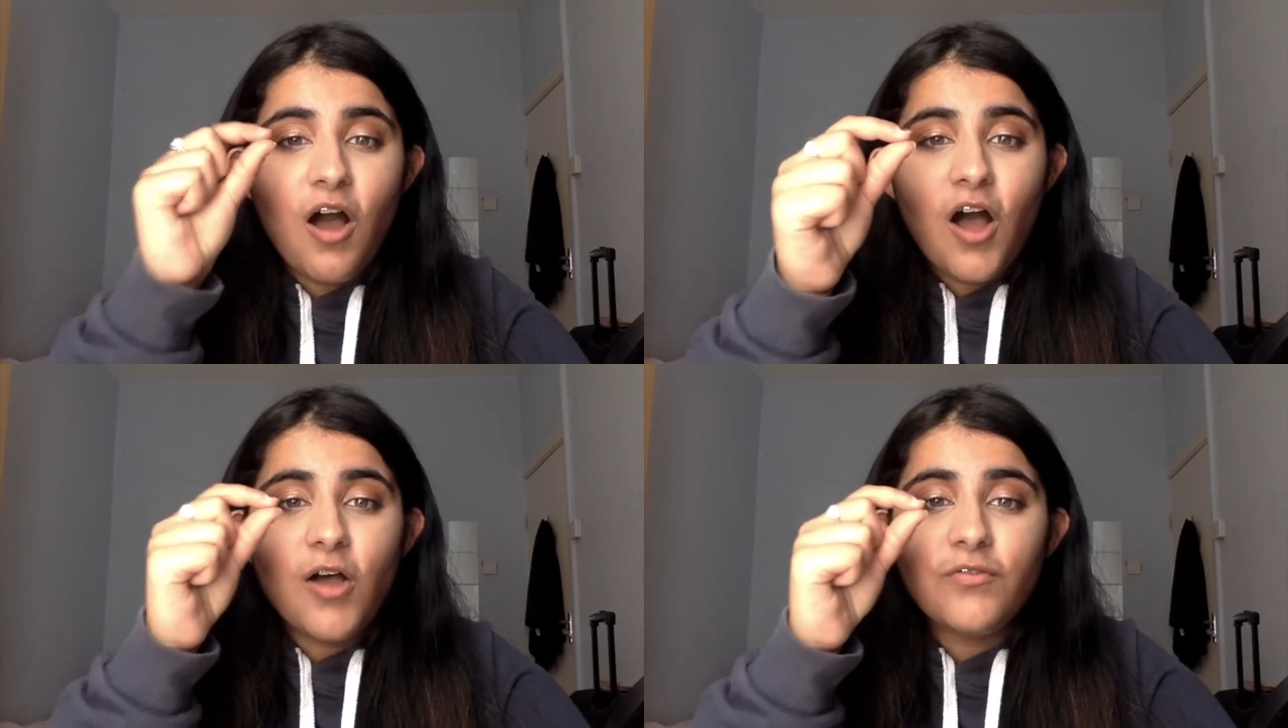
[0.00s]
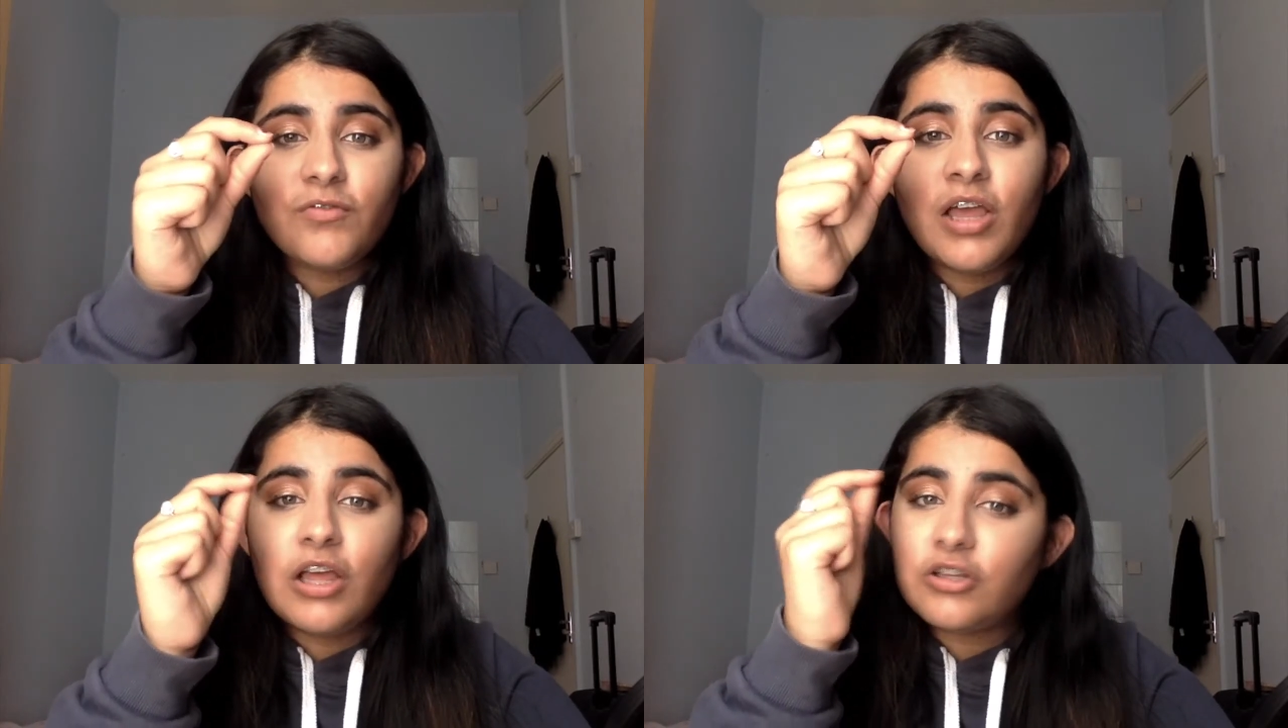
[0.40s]
half,
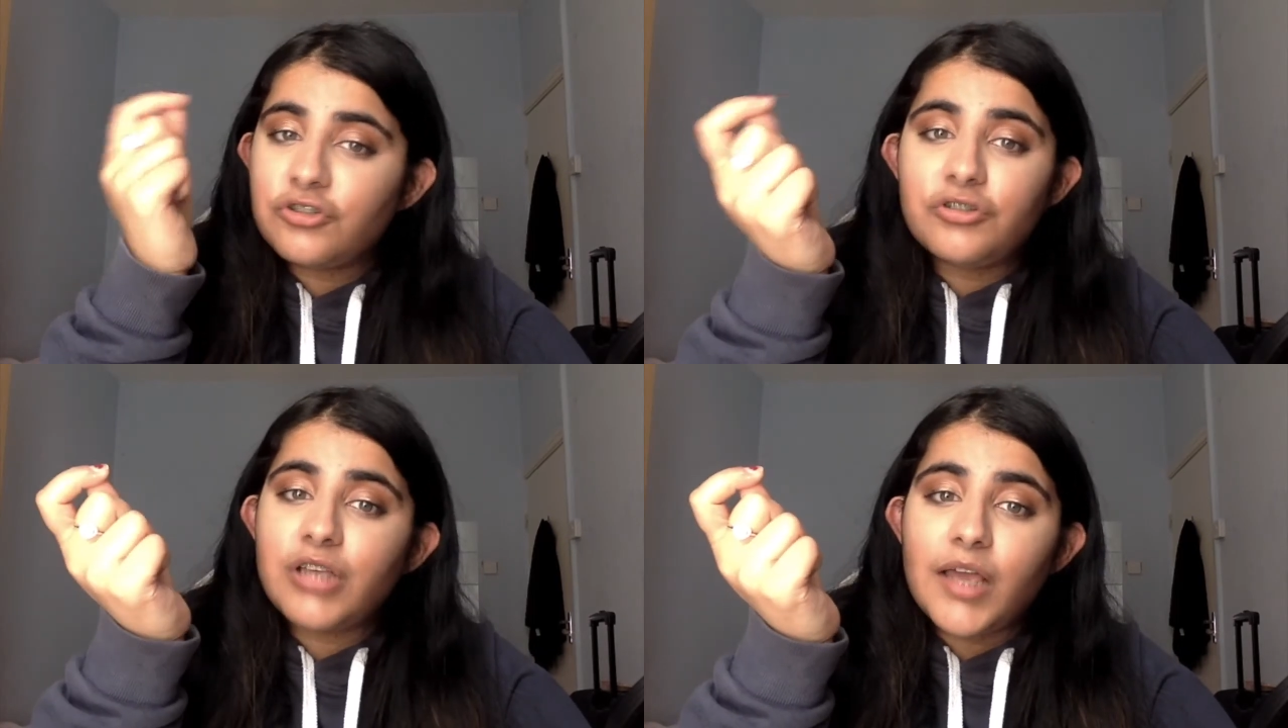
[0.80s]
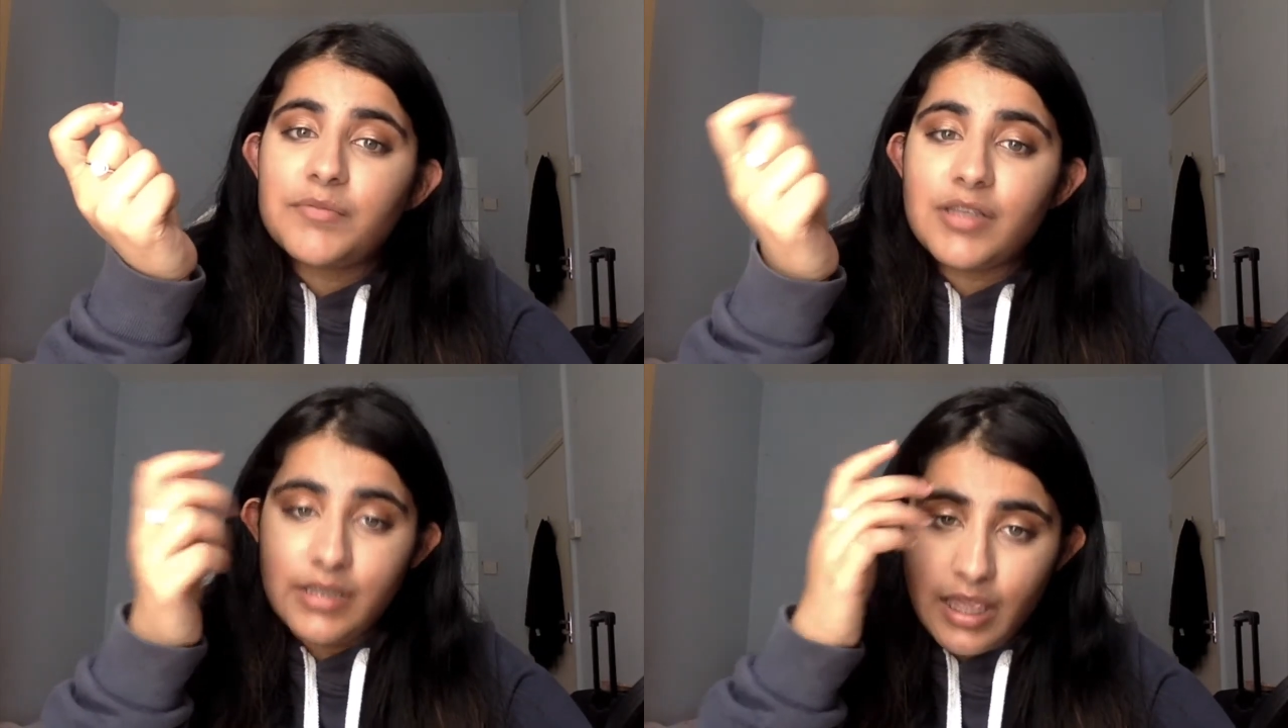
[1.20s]
two
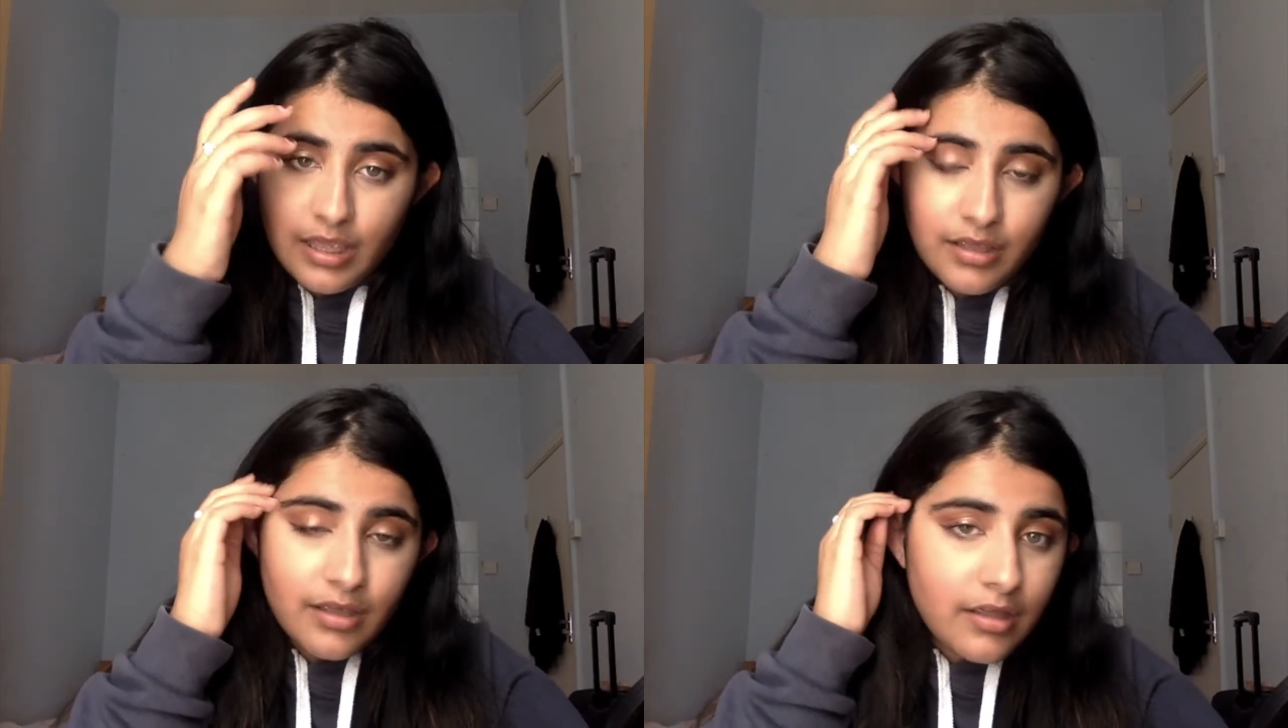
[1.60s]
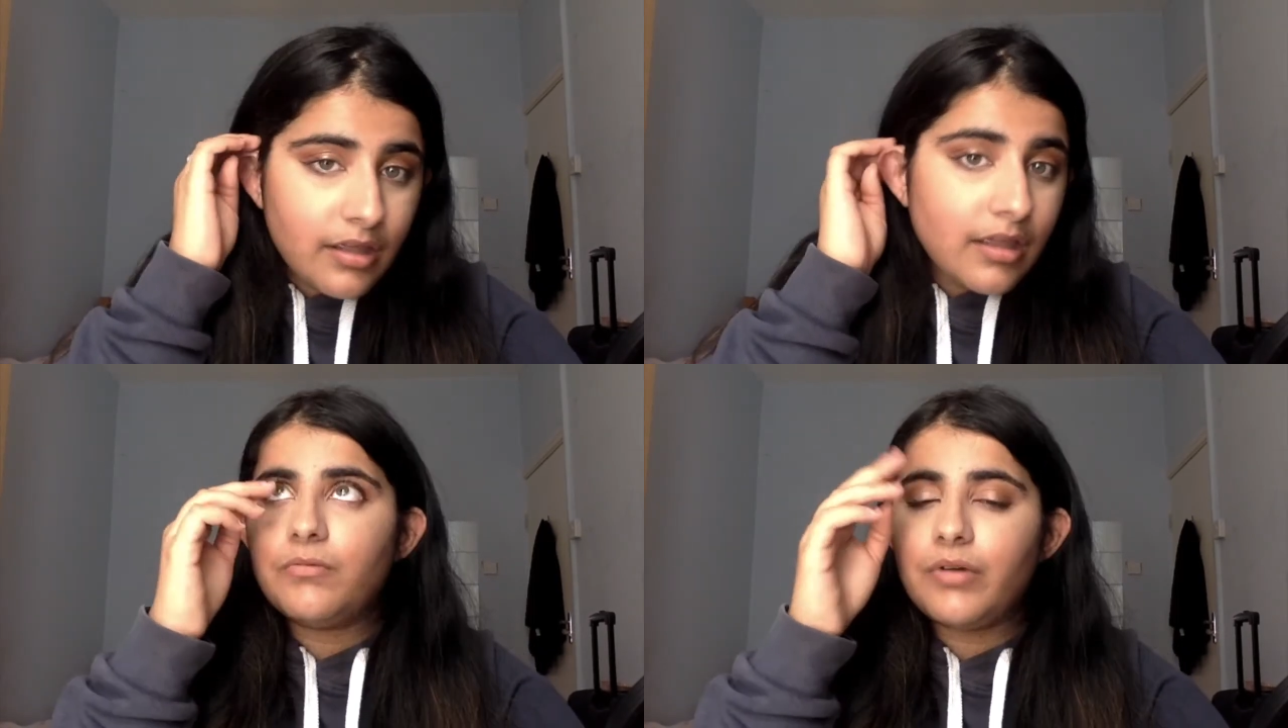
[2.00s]
times a day.
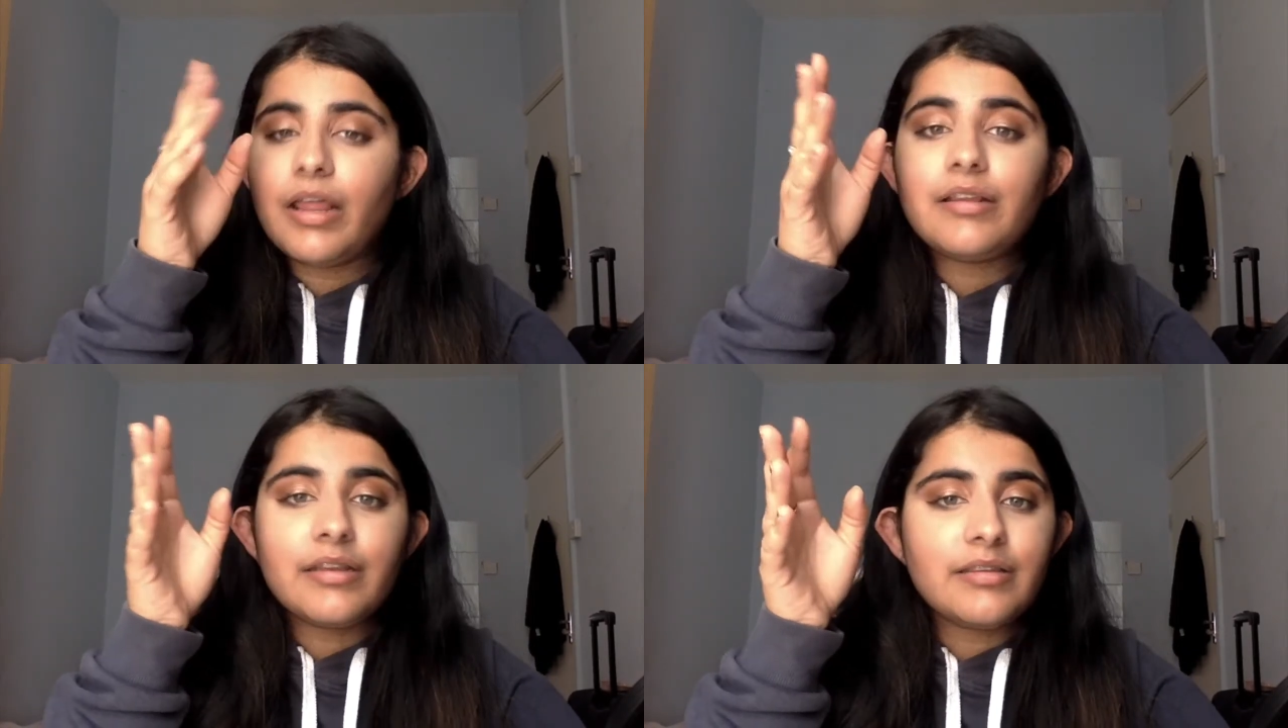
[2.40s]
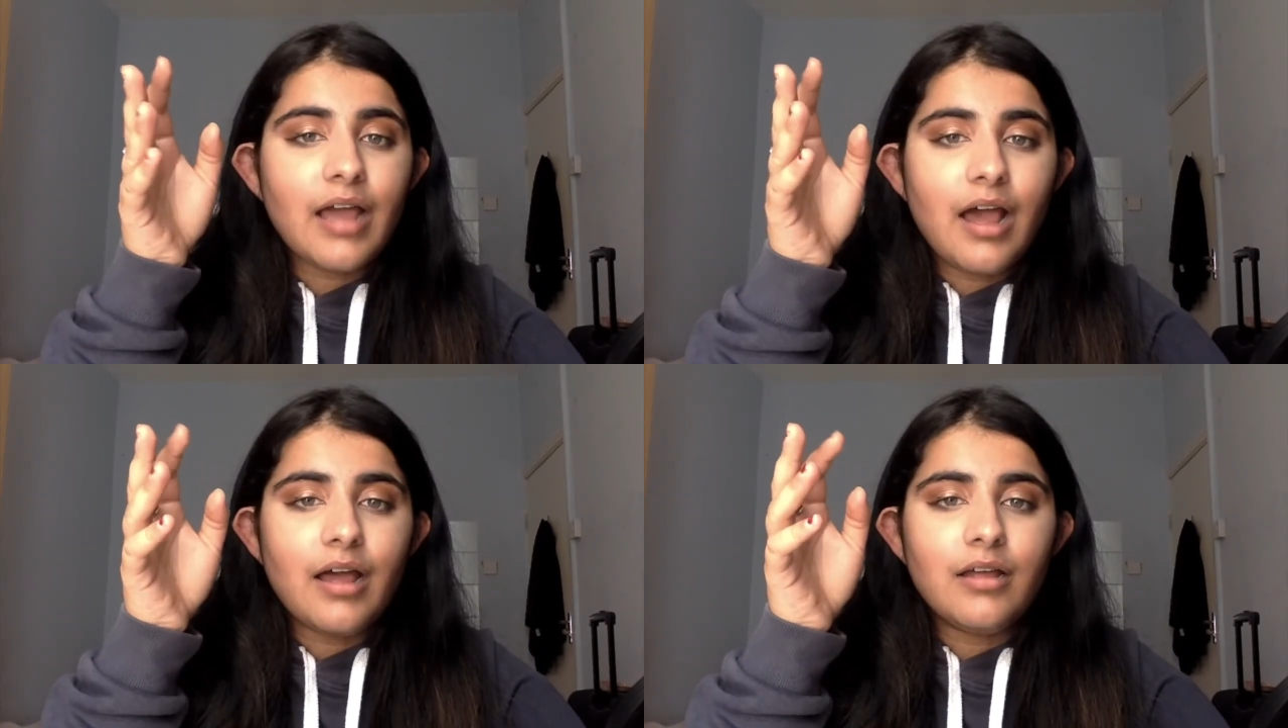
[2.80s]
When I did
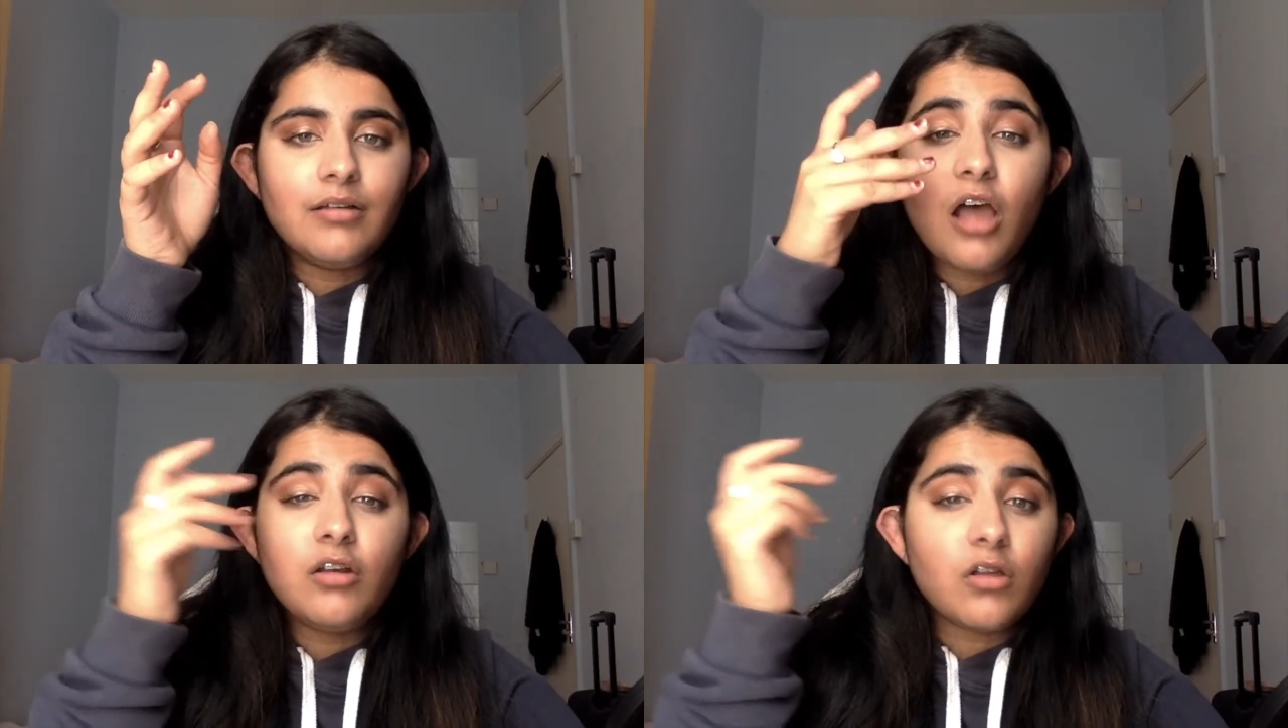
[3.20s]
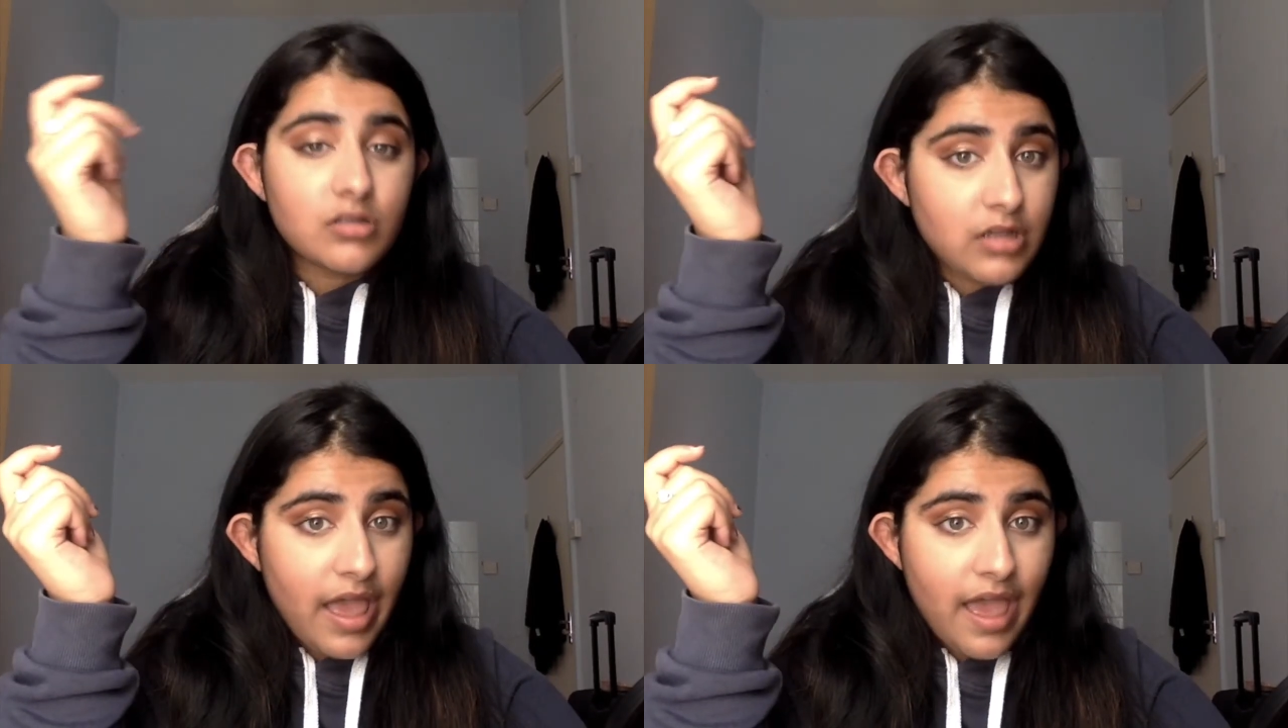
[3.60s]
that, I
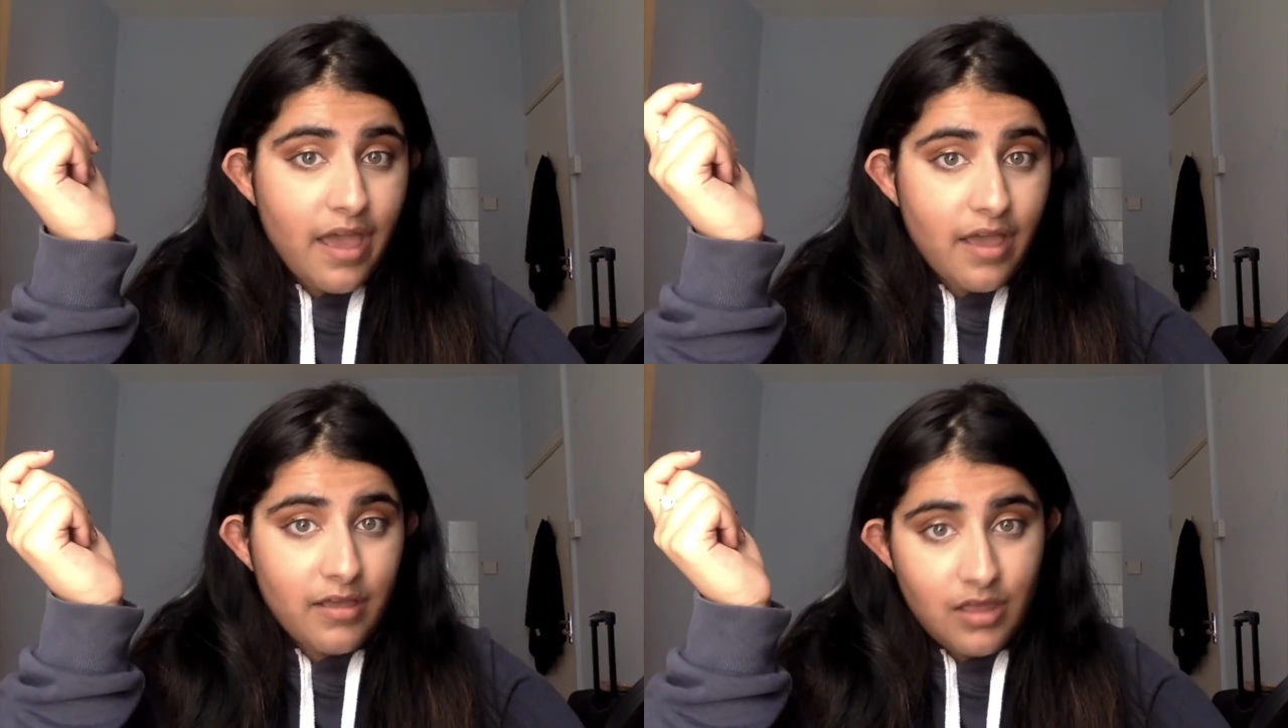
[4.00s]
lost hair.